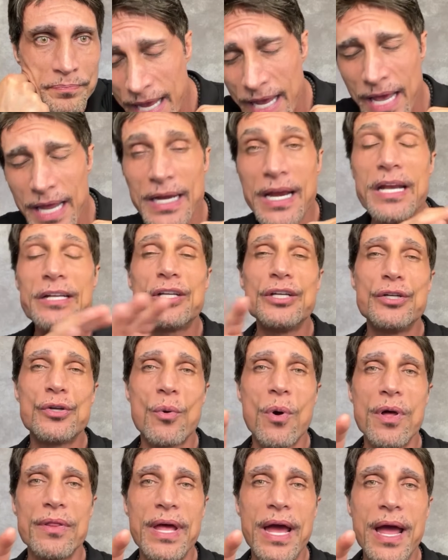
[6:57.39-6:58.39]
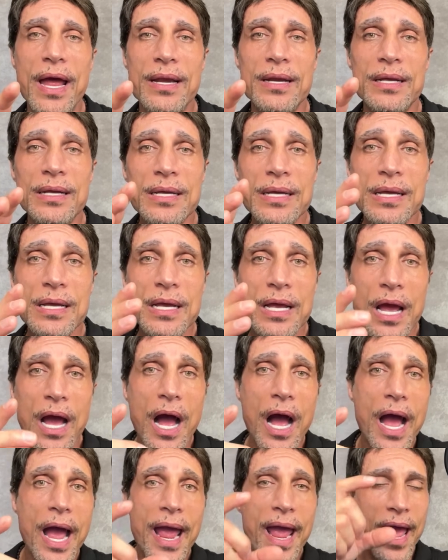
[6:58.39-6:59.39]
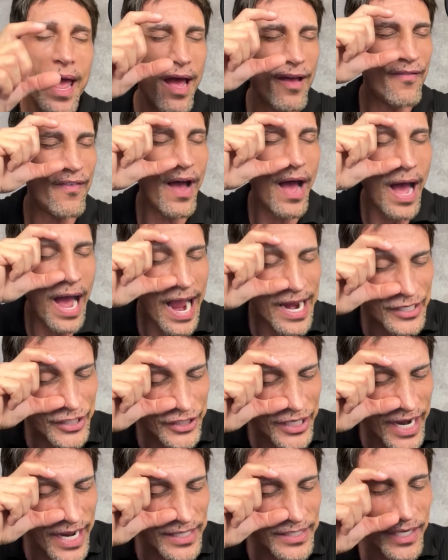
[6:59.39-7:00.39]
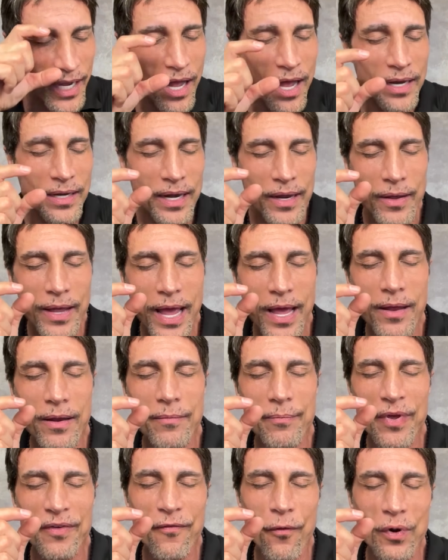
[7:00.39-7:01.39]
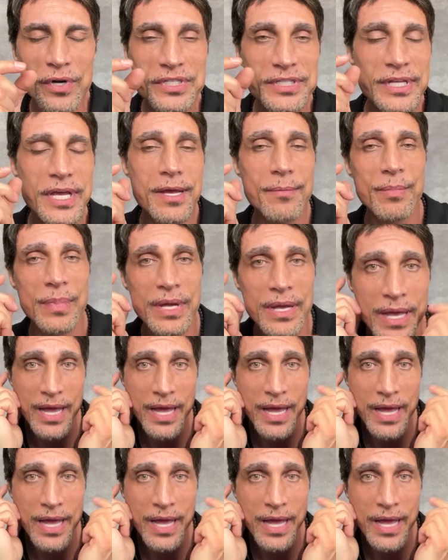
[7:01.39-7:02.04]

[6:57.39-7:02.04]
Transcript: In addition to all that, I have eye shades on before sleep.